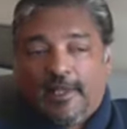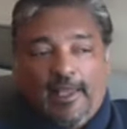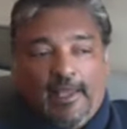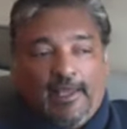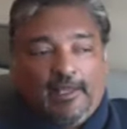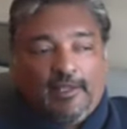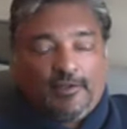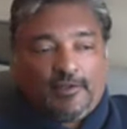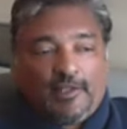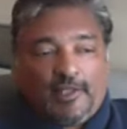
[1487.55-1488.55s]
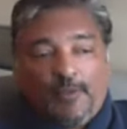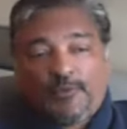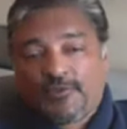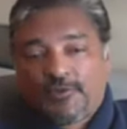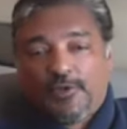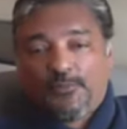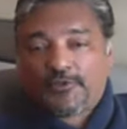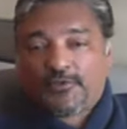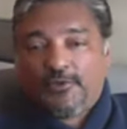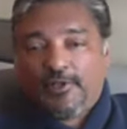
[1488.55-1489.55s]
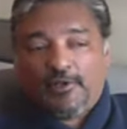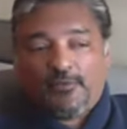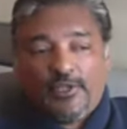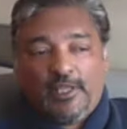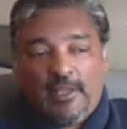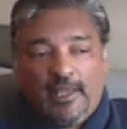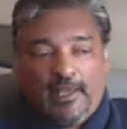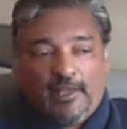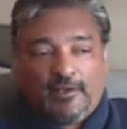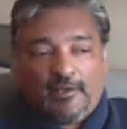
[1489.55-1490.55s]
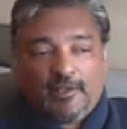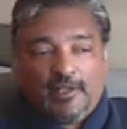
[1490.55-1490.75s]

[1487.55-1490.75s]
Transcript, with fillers: and the chemistry between me and